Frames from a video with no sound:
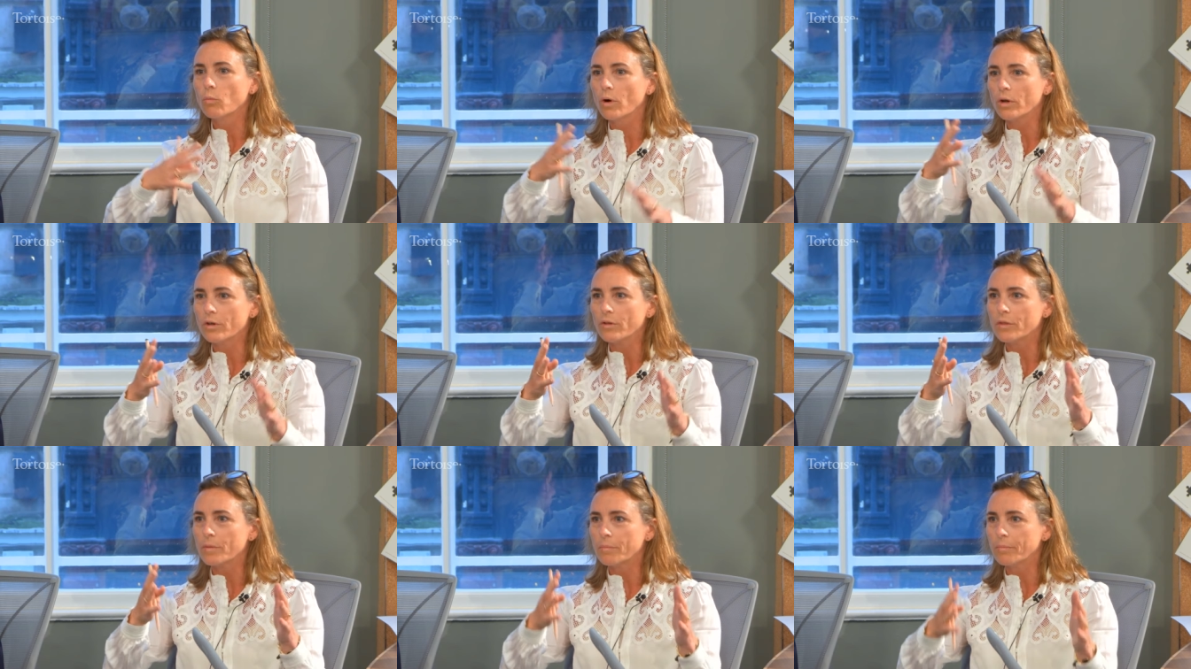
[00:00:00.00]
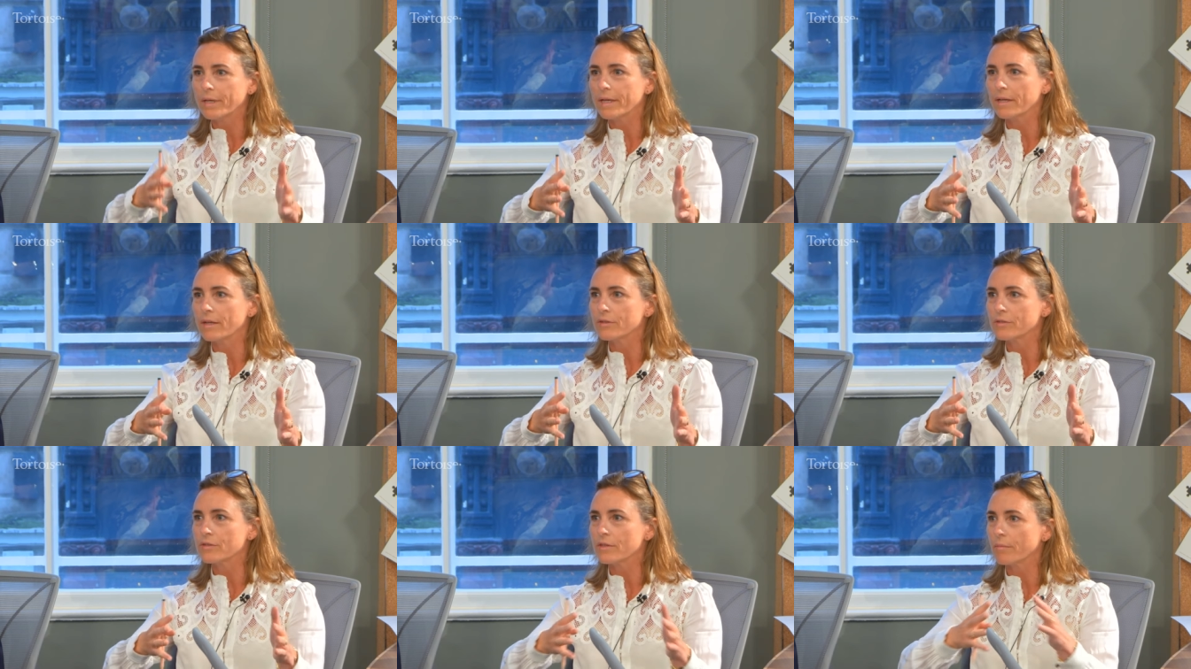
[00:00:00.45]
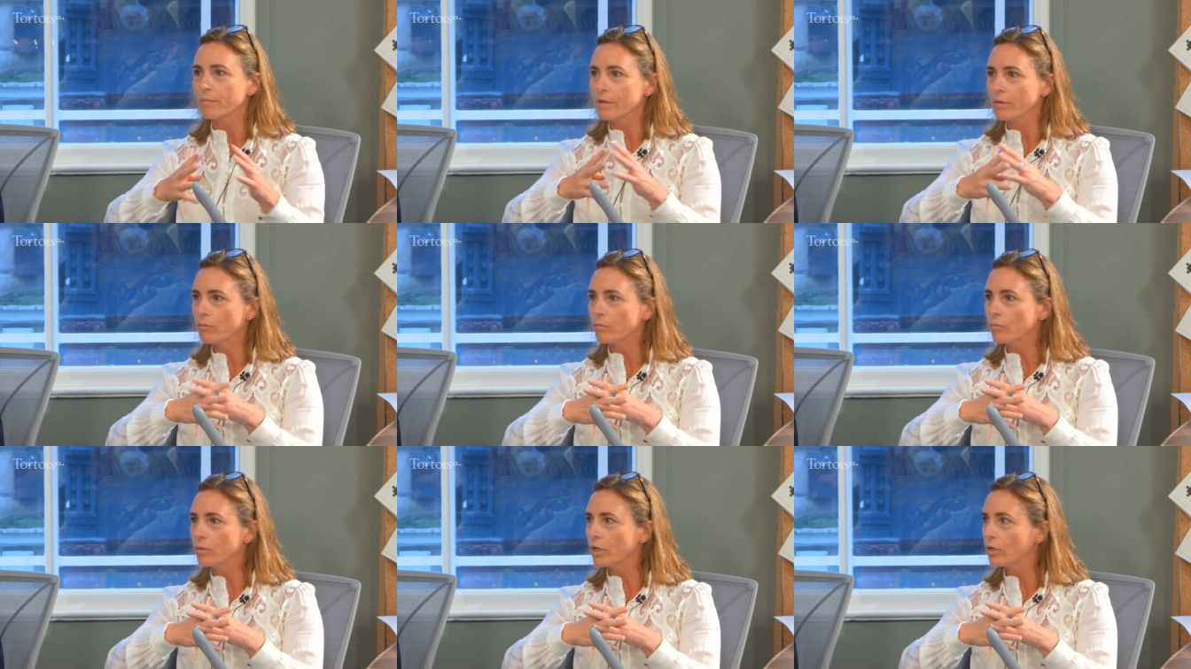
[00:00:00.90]
what are the pillars? I
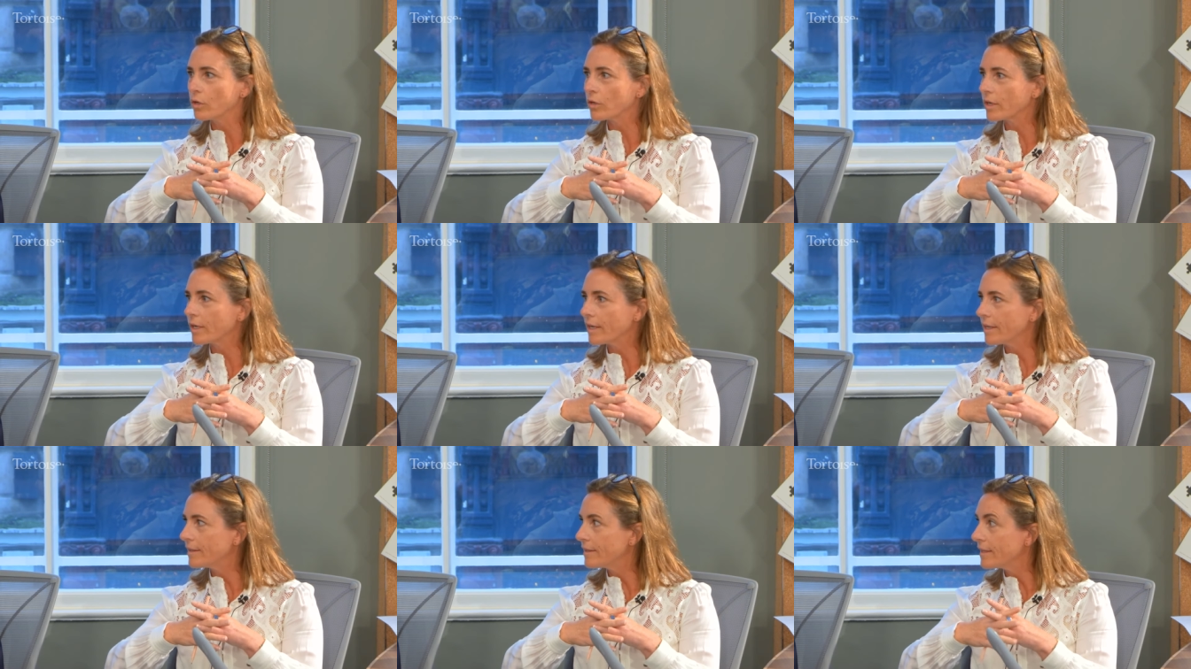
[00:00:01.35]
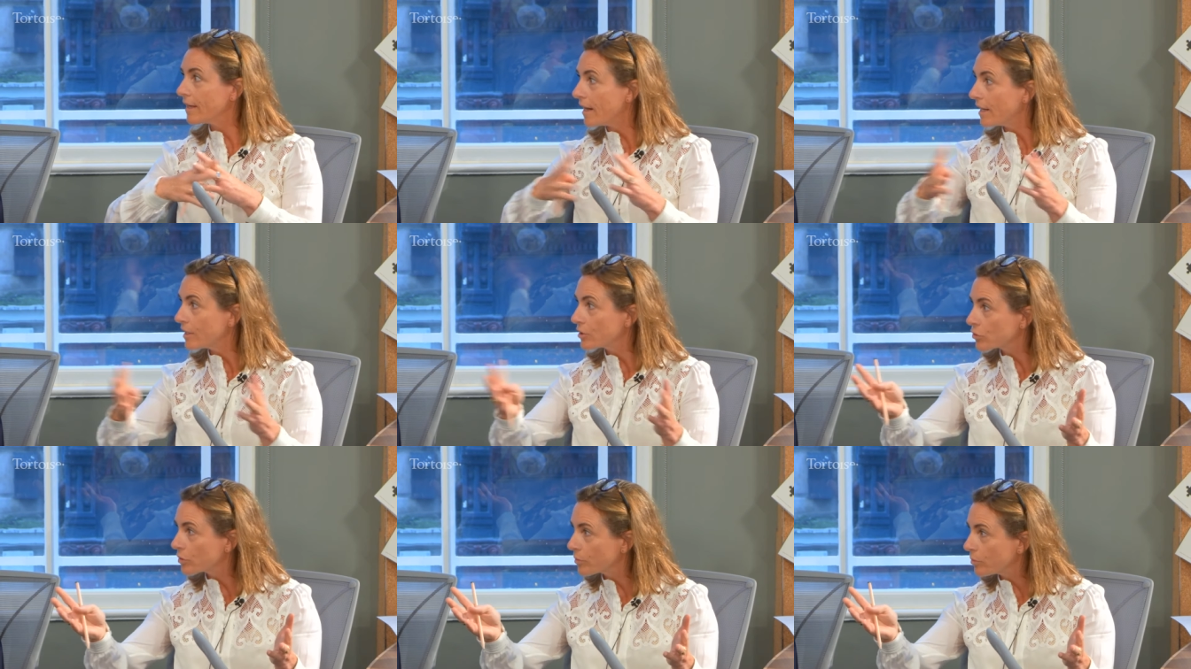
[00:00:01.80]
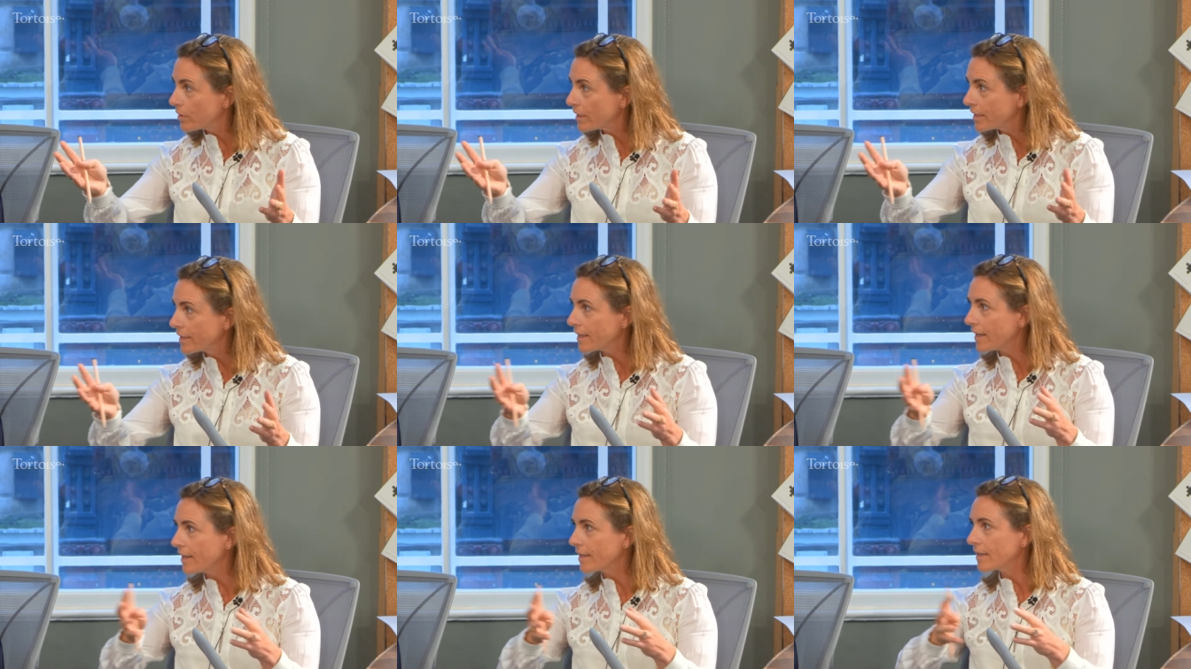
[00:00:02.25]
mean, we look at the IEEE